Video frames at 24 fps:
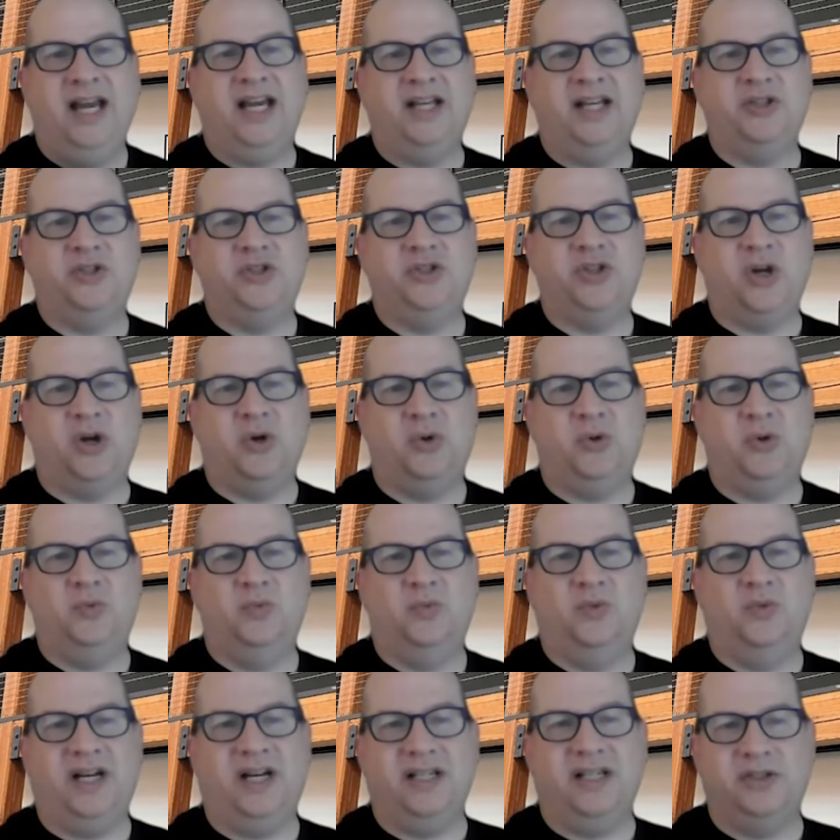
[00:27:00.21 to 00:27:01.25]
And
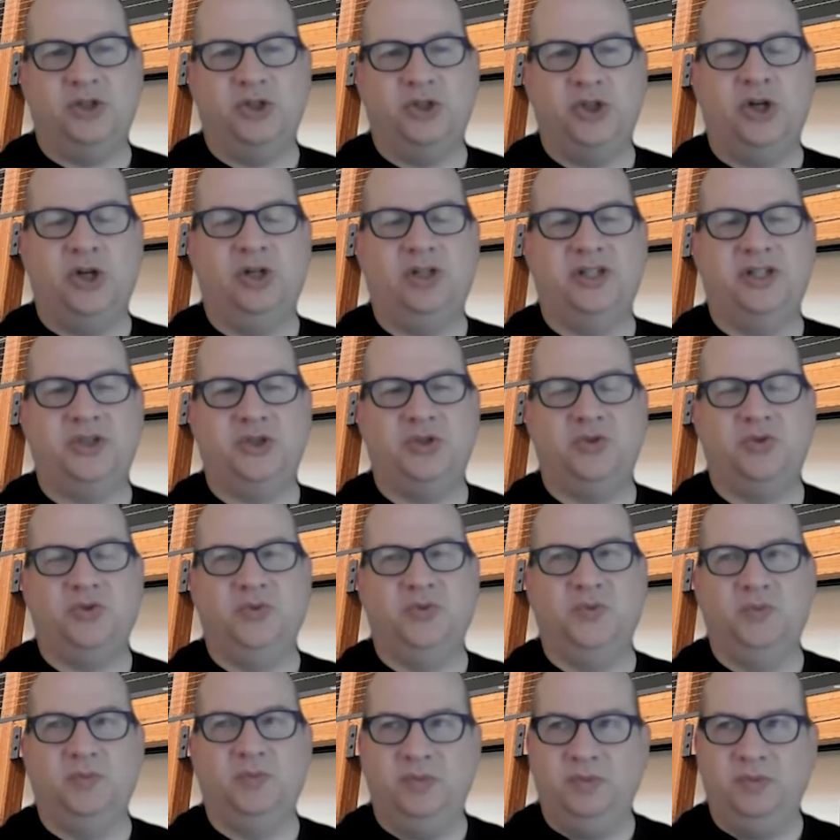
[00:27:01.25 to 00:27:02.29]
so, right, as a journalist,